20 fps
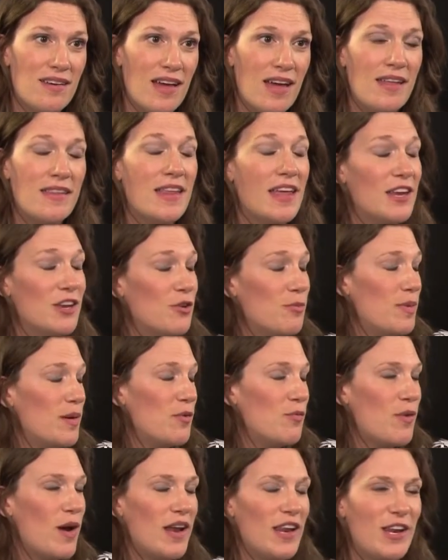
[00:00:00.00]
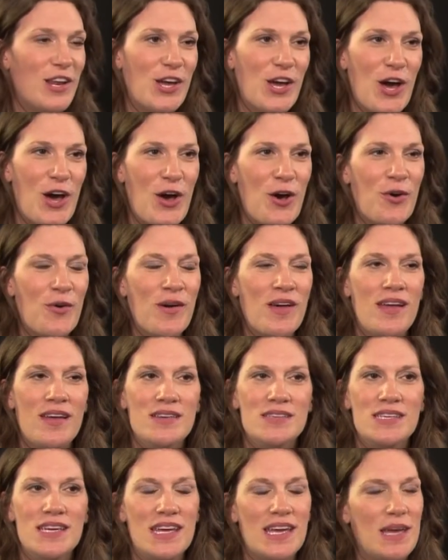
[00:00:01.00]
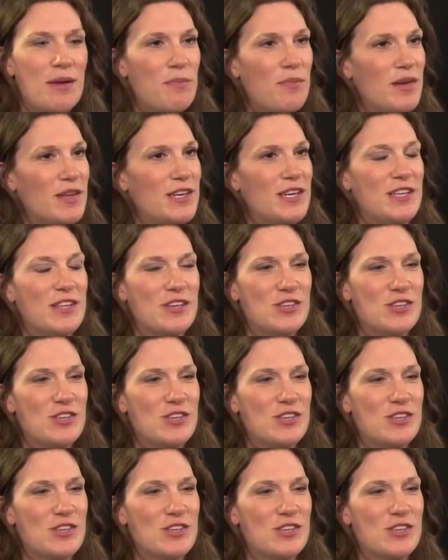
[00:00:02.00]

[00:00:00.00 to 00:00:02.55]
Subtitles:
And then you'll be ready to go to keep building